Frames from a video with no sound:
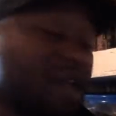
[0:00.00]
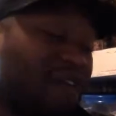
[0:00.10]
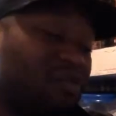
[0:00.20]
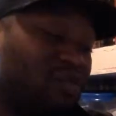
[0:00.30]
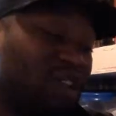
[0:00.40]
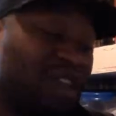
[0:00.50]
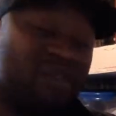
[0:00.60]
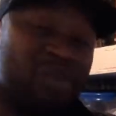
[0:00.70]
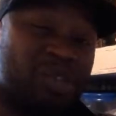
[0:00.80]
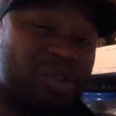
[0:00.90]
Haven't really
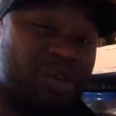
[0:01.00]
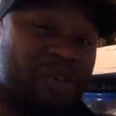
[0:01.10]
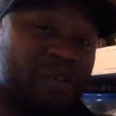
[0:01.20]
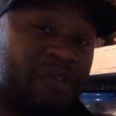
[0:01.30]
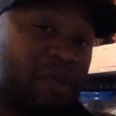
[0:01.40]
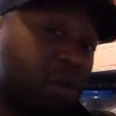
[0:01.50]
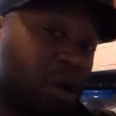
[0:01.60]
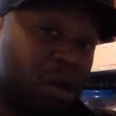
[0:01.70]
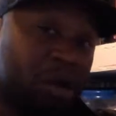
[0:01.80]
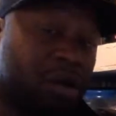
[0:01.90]
ever pushed it past 50,
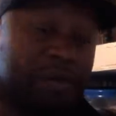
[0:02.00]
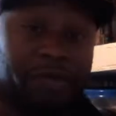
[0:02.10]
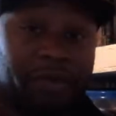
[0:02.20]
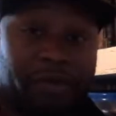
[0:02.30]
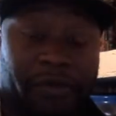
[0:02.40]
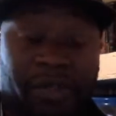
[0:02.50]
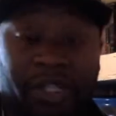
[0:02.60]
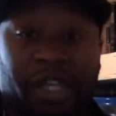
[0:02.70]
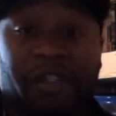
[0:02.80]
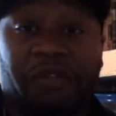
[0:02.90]
but for the
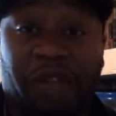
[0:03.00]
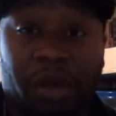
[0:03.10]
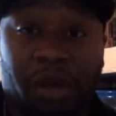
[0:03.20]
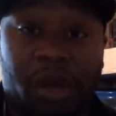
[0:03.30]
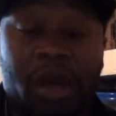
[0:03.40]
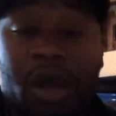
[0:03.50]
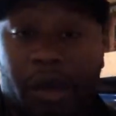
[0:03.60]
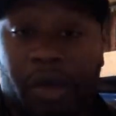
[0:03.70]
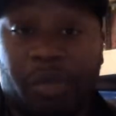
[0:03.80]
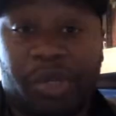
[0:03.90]
sake of this video,
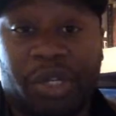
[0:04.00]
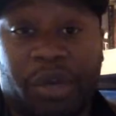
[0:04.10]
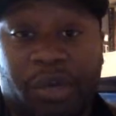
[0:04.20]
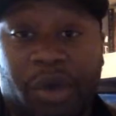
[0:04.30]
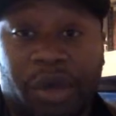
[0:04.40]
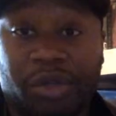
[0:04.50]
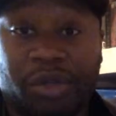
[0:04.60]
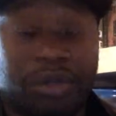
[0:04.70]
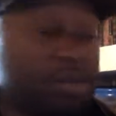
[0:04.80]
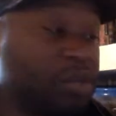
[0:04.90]
I'm going to push it up to
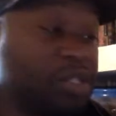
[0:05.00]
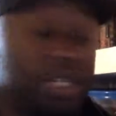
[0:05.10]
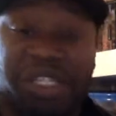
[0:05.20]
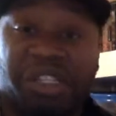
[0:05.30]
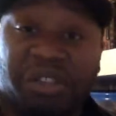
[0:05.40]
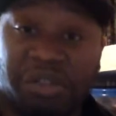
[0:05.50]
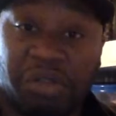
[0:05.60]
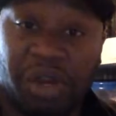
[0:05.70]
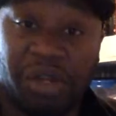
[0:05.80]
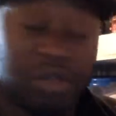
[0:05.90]
100 because it says you can
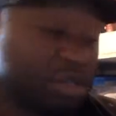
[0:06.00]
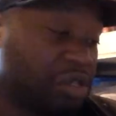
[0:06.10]
do 100.